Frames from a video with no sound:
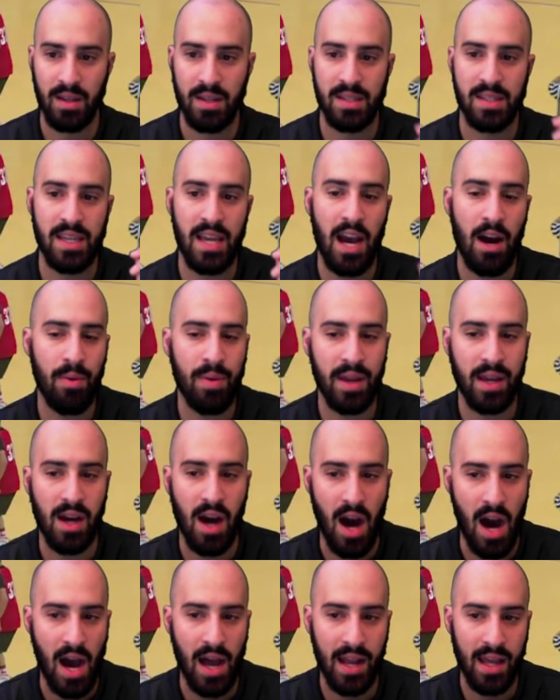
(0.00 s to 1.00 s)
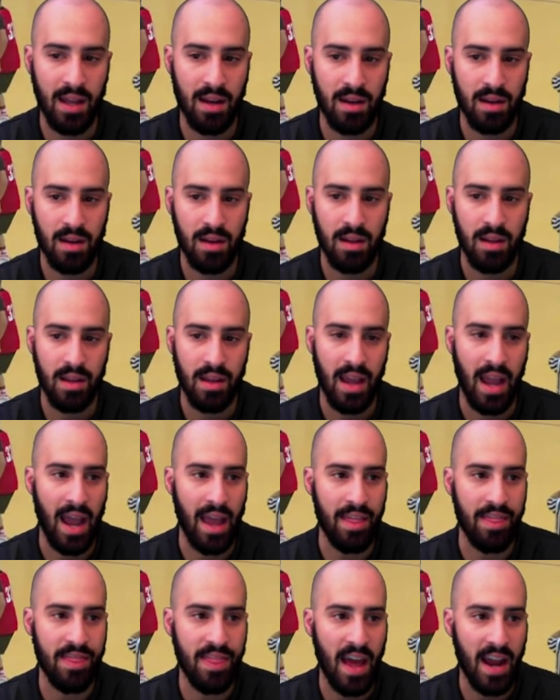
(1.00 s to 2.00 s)
See how he caught it,
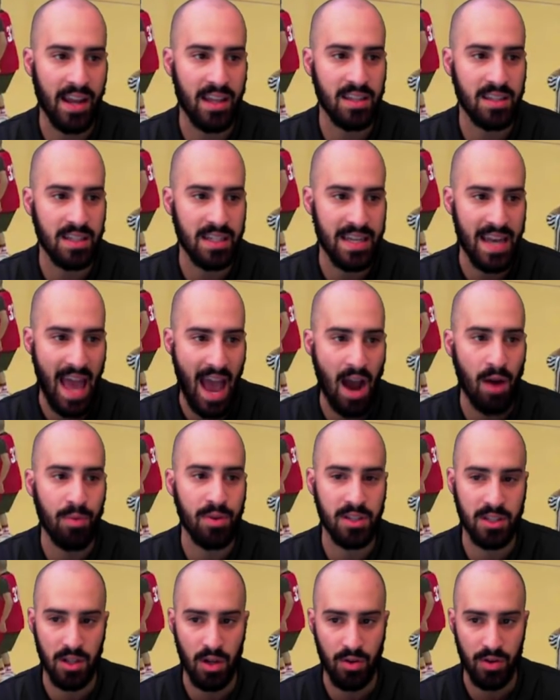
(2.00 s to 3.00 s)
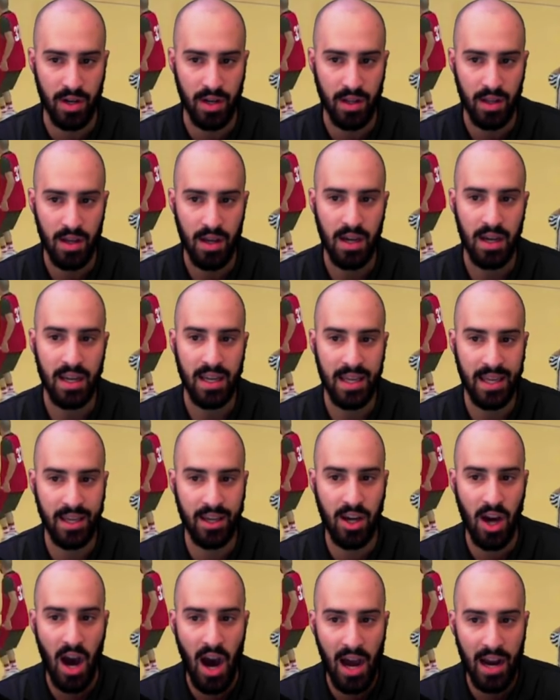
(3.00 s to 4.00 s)
and then now he's loaded. He
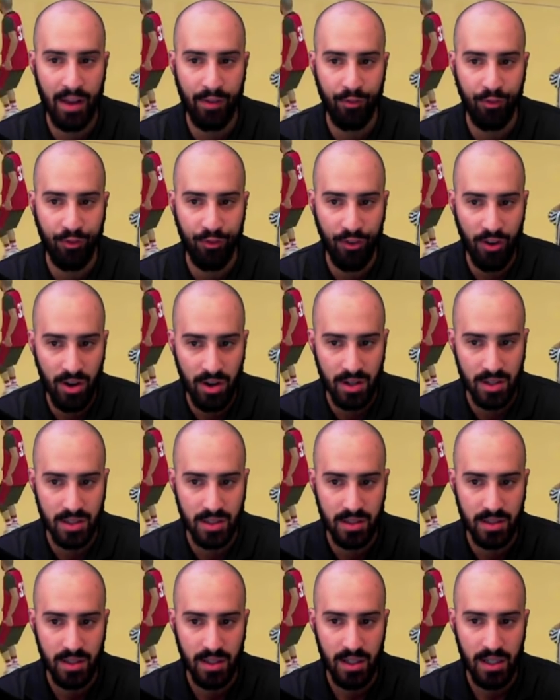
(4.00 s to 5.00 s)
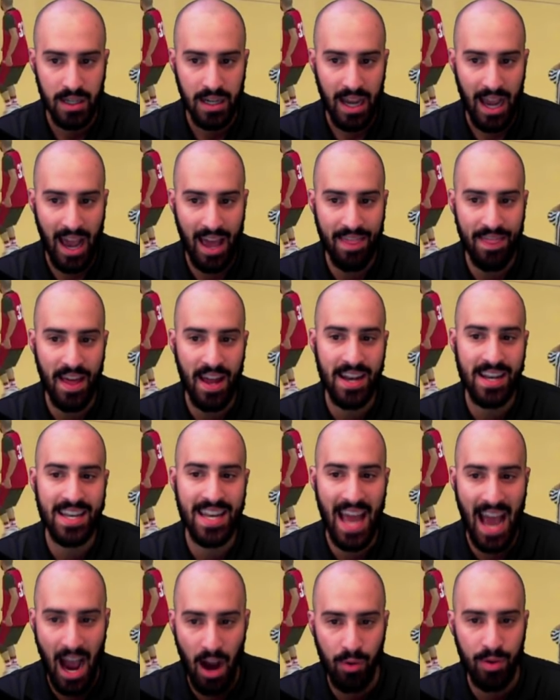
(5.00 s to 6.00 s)
caught it first, and
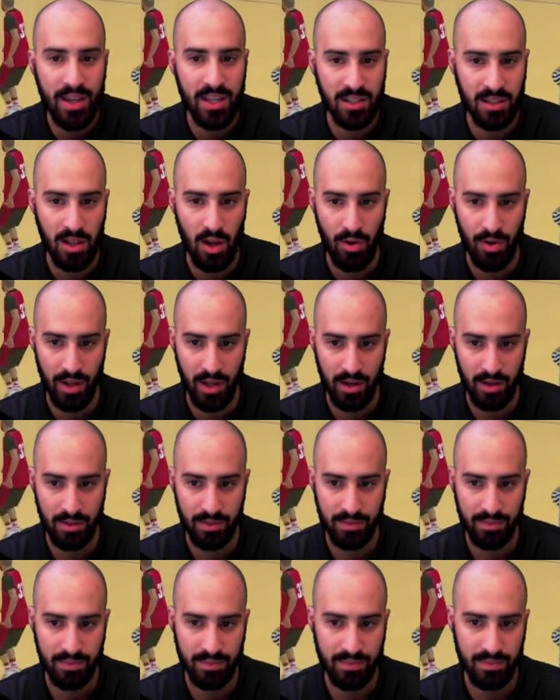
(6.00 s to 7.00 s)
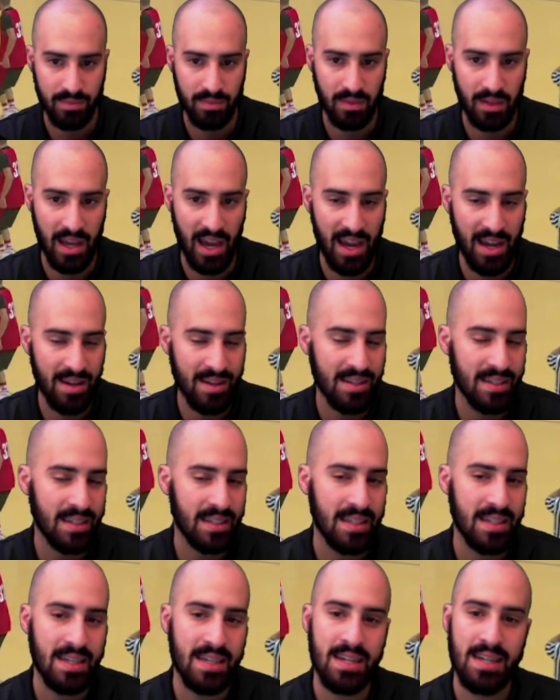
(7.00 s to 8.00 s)
then now he's loaded. Okay?
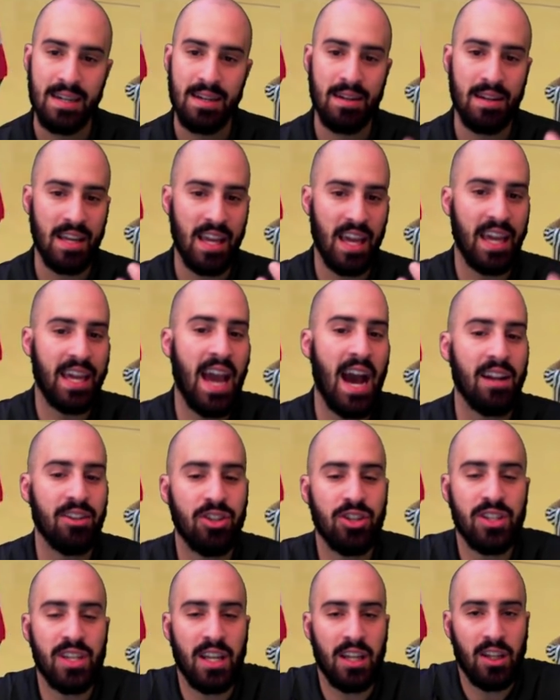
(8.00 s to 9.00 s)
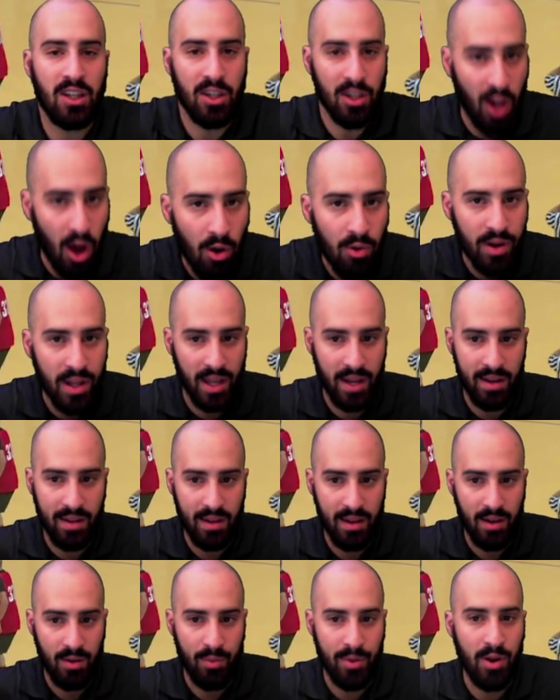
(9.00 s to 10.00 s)
He catches it loaded.
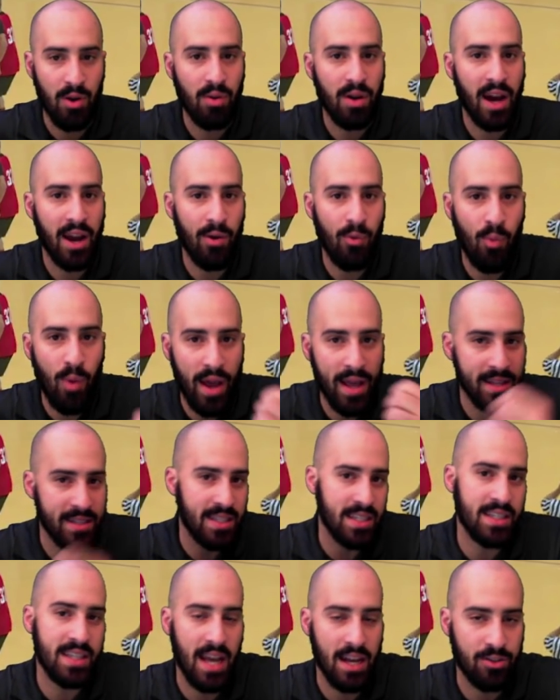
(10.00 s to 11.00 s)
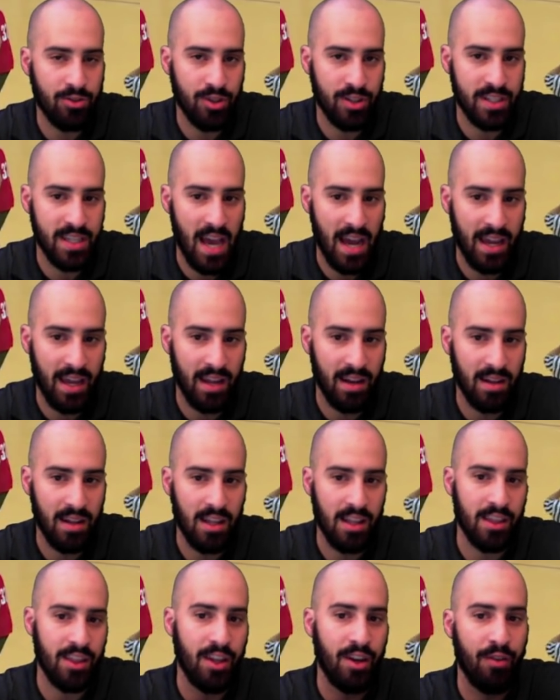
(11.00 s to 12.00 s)
We don't got to waste this extra second.
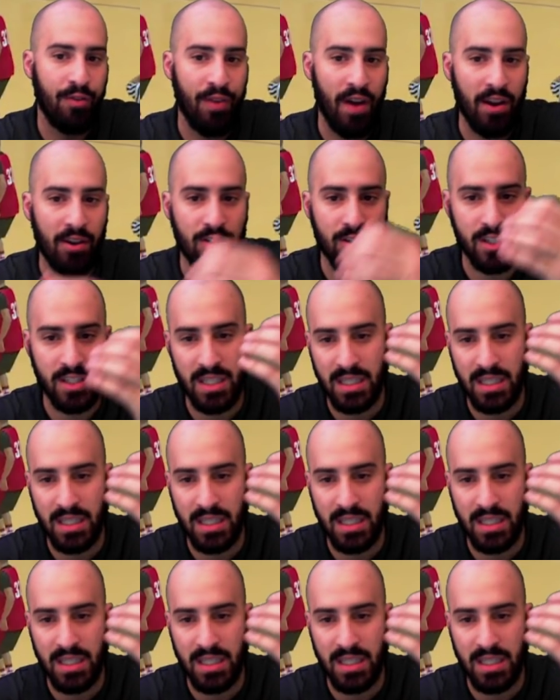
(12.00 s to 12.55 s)
The defender